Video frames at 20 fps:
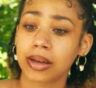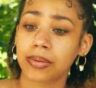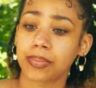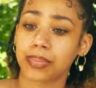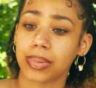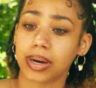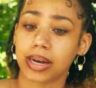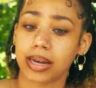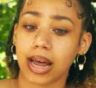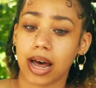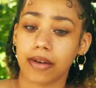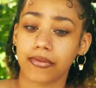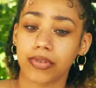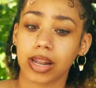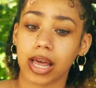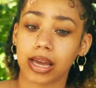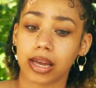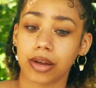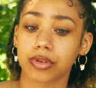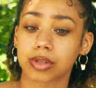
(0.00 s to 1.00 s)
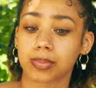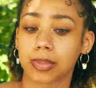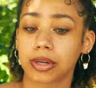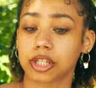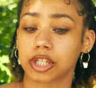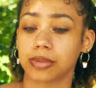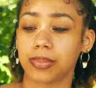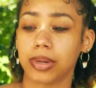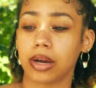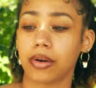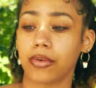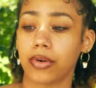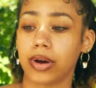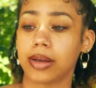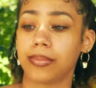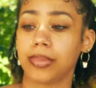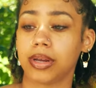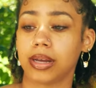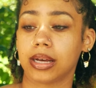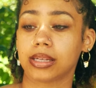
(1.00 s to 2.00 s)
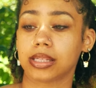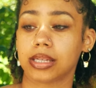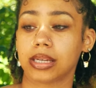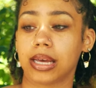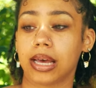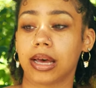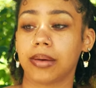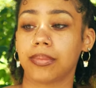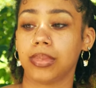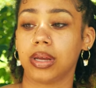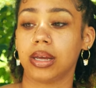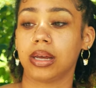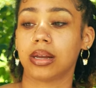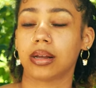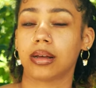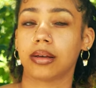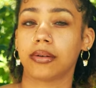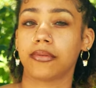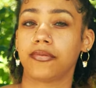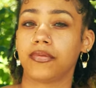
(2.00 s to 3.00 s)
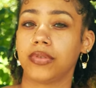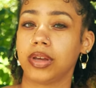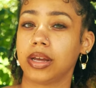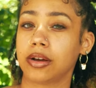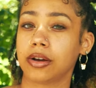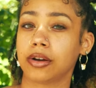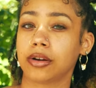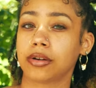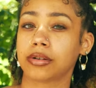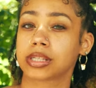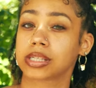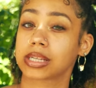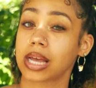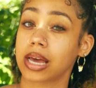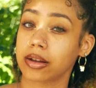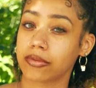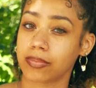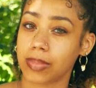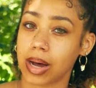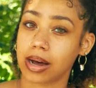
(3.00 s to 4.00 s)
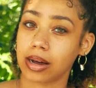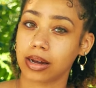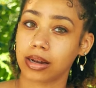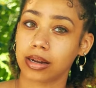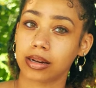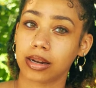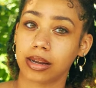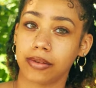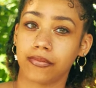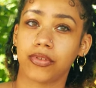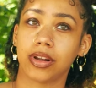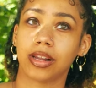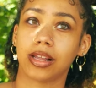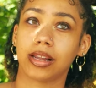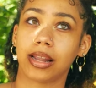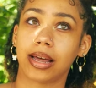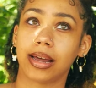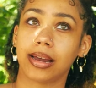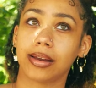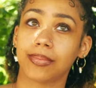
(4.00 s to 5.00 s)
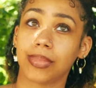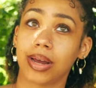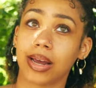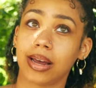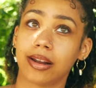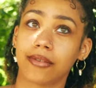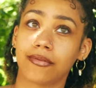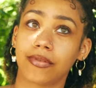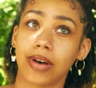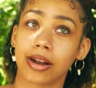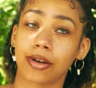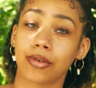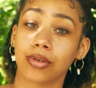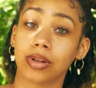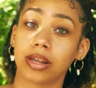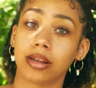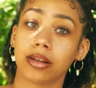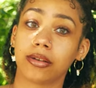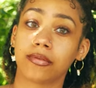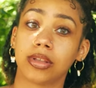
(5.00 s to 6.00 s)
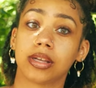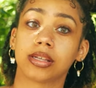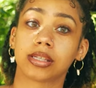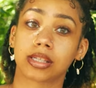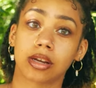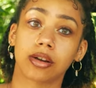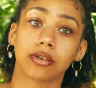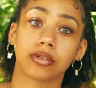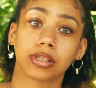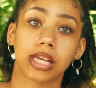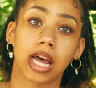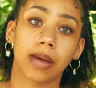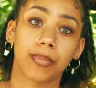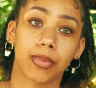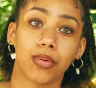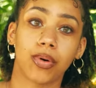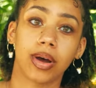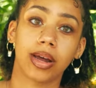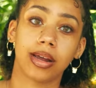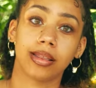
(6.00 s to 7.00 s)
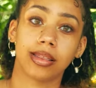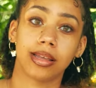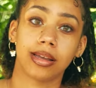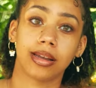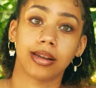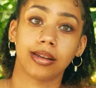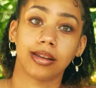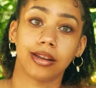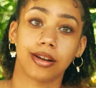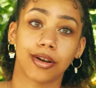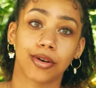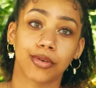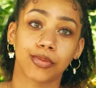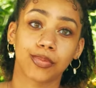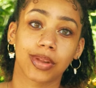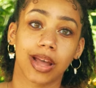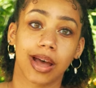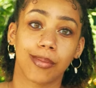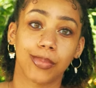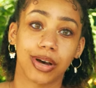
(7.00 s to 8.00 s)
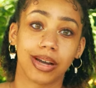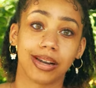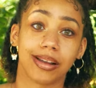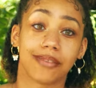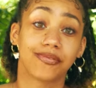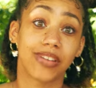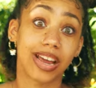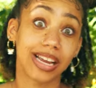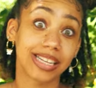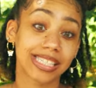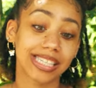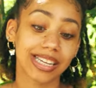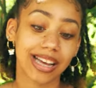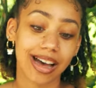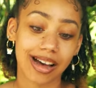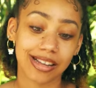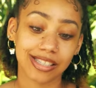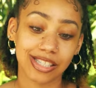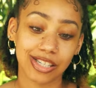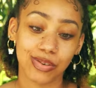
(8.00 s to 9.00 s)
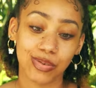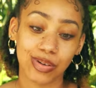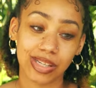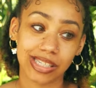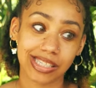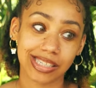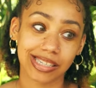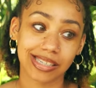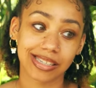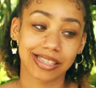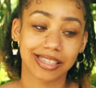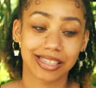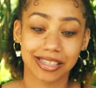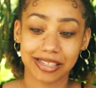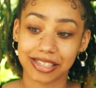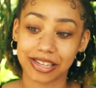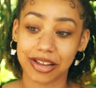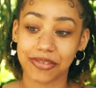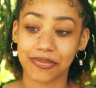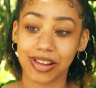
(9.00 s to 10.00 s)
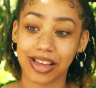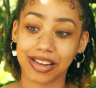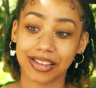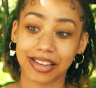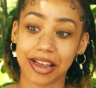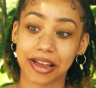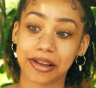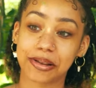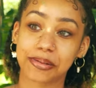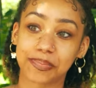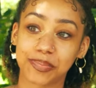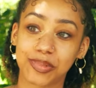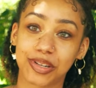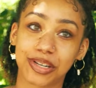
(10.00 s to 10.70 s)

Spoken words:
But I feel like it was pushing me away because it kept me in a fear state of mind and feeling like, man, if I don't live this certain type of way, then I'm gonna face the consequences and stuff like that.